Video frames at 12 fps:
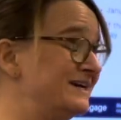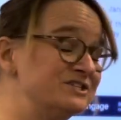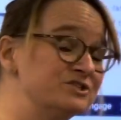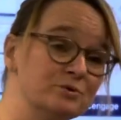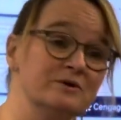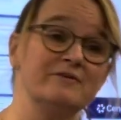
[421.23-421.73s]

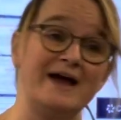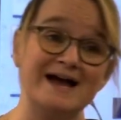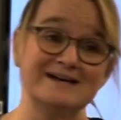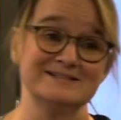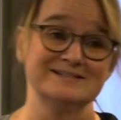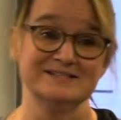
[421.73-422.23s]
sort of
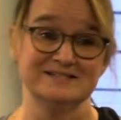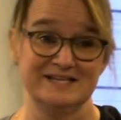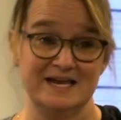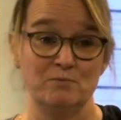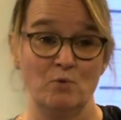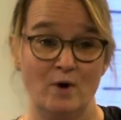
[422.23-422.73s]
acts the
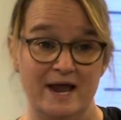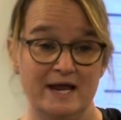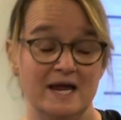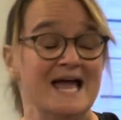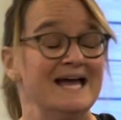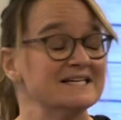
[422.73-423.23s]
same way,
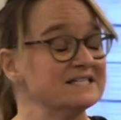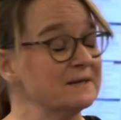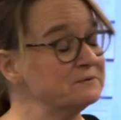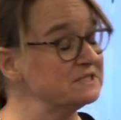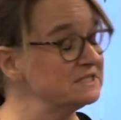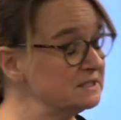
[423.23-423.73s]
except it